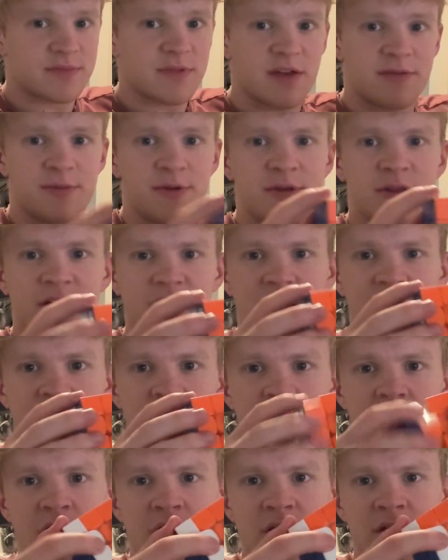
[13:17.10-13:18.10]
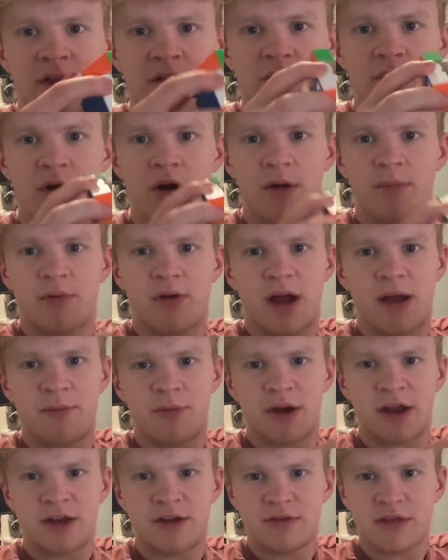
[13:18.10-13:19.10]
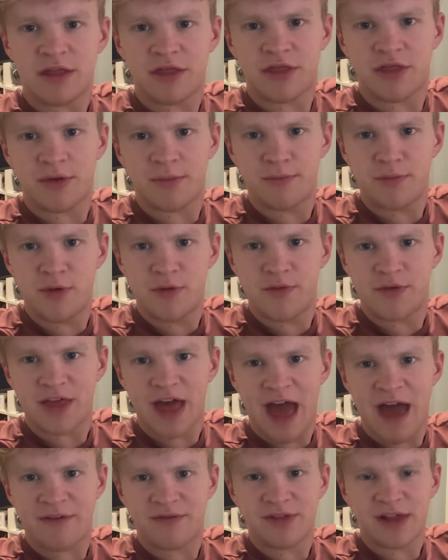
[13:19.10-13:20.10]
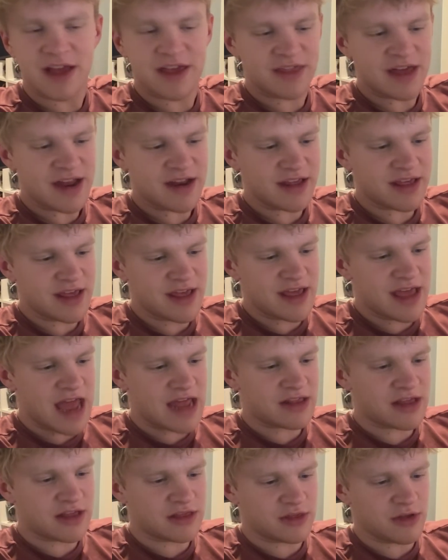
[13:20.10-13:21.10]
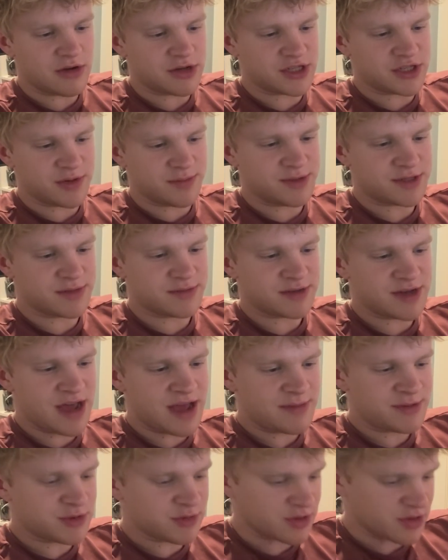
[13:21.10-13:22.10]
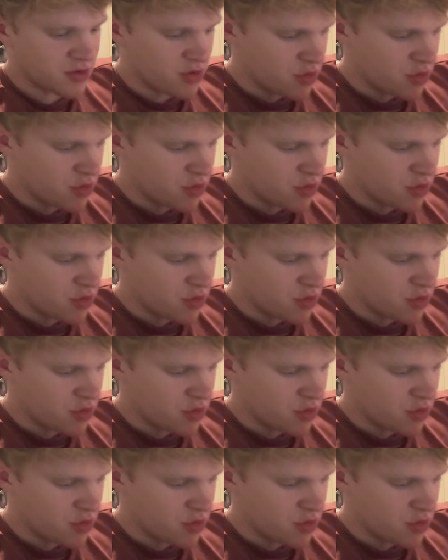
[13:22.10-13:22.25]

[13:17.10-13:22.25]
I'm doing like RU R prime. When I do the thumb move with F like that, it like locks up sometimes, or the